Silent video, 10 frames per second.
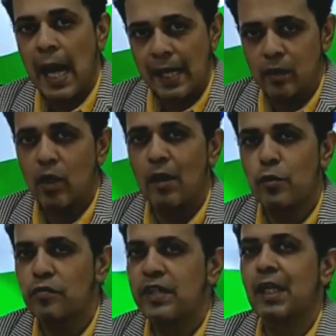I know how
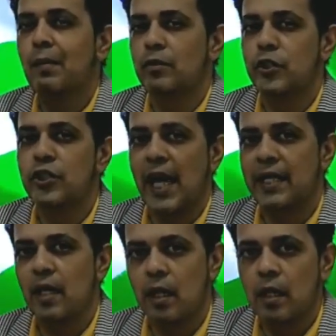you feel about
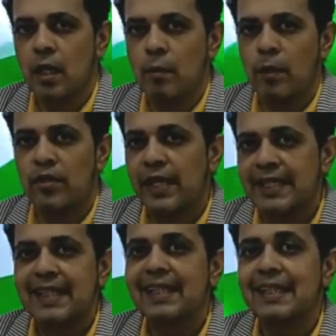China, but
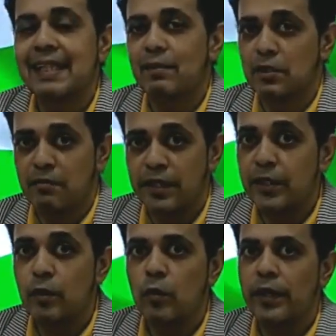recently there was a
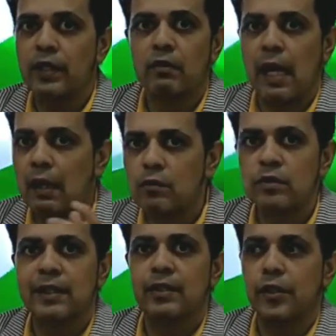video going
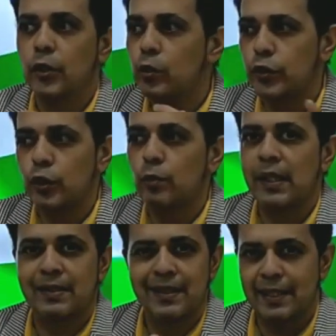rounds in
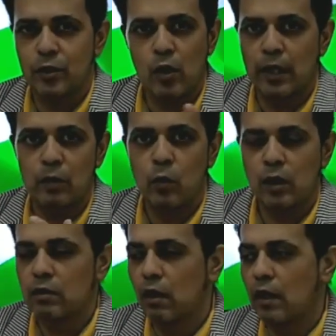YouTube and TikTok and
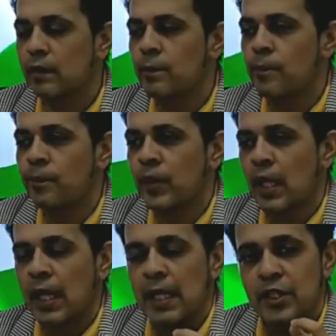whatnot
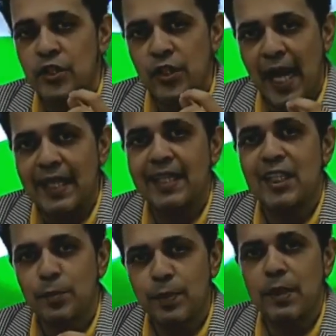
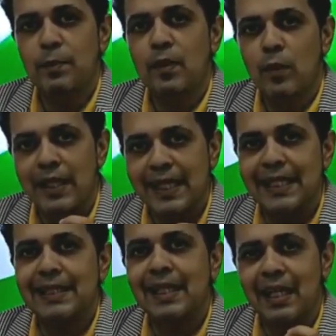Chinese people were
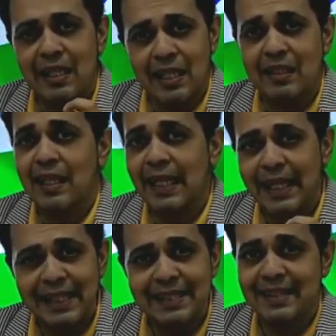eating another
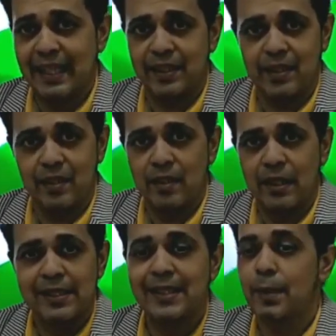insect
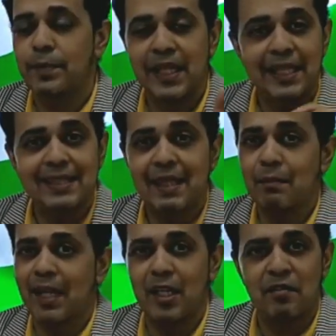dipped in
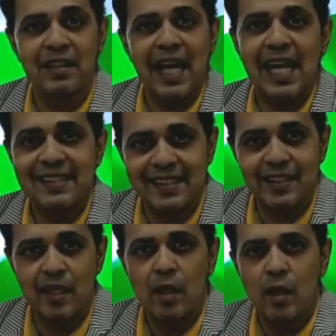some kind of an acid.